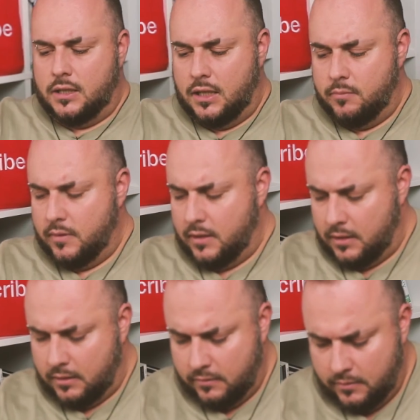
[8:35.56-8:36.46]
keep
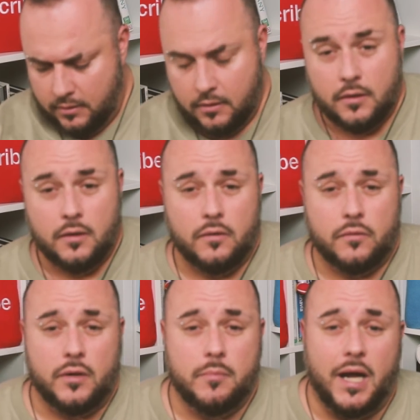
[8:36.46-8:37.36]
uh,
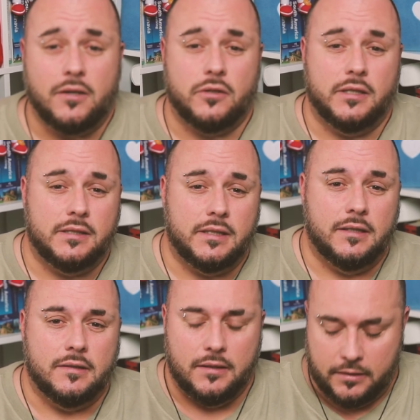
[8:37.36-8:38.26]
three batteries
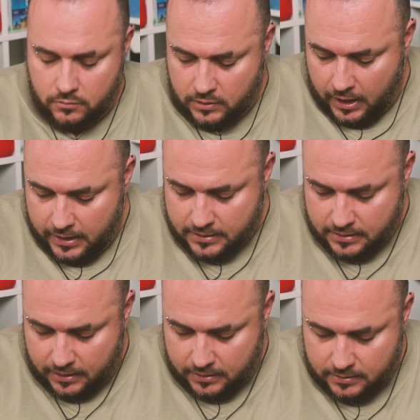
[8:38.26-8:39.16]
in the little case
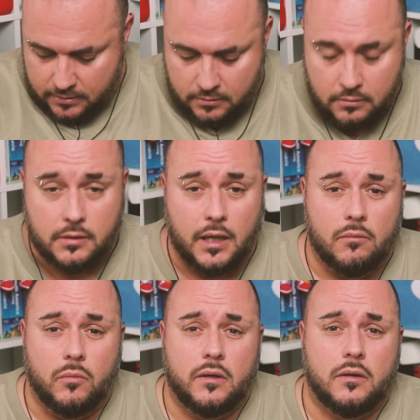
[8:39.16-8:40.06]
that you
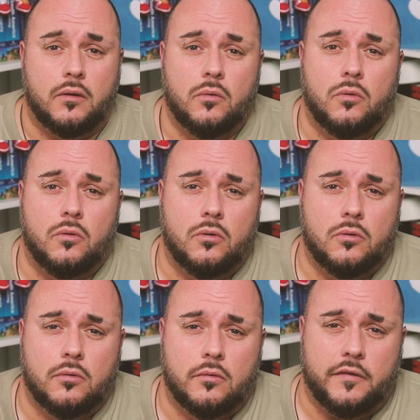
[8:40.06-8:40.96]
get with
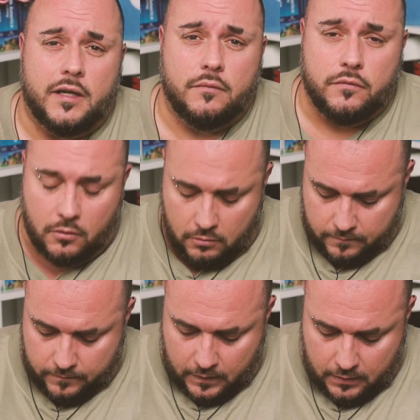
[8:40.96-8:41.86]
your Phantom four,
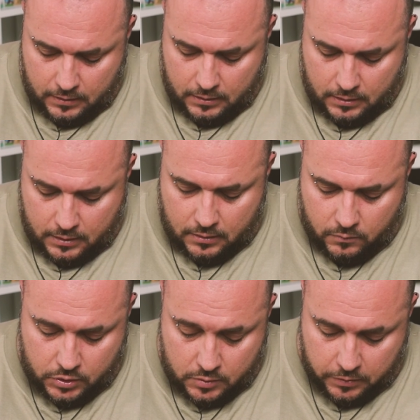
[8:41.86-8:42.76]
uh,
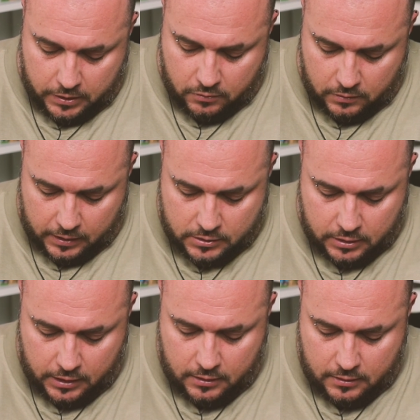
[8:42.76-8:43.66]
which is pretty cool actually.